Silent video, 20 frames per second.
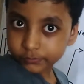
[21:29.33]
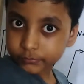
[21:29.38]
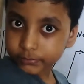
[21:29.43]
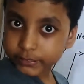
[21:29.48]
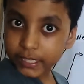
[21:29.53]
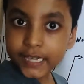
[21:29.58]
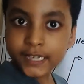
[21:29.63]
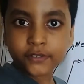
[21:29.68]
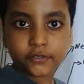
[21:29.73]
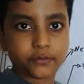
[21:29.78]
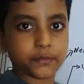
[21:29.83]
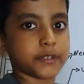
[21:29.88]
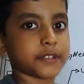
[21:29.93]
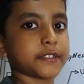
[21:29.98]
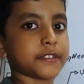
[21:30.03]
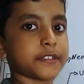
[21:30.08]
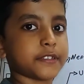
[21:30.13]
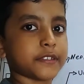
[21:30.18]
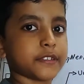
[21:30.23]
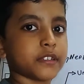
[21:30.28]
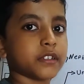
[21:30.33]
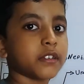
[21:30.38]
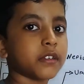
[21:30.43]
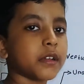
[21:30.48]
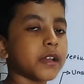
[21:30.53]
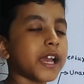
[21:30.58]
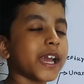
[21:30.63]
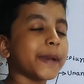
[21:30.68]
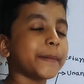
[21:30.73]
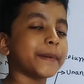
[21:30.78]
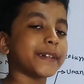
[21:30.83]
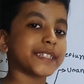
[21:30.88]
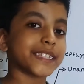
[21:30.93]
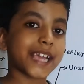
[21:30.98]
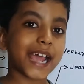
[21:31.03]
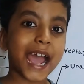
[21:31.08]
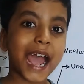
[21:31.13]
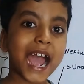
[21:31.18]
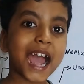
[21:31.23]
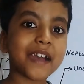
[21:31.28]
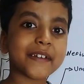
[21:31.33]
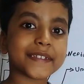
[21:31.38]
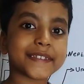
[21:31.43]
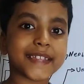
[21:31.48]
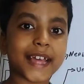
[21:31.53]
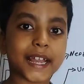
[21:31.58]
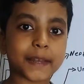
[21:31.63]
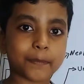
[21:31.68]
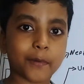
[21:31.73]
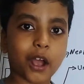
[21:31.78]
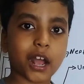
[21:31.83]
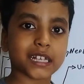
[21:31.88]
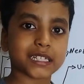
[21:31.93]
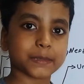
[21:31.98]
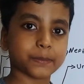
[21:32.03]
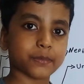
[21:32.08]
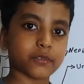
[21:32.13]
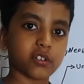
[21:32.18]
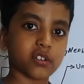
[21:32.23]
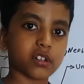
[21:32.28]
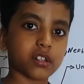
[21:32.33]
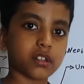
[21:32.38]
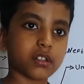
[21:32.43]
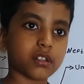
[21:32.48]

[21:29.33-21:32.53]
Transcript: dangerous. But how is that possible?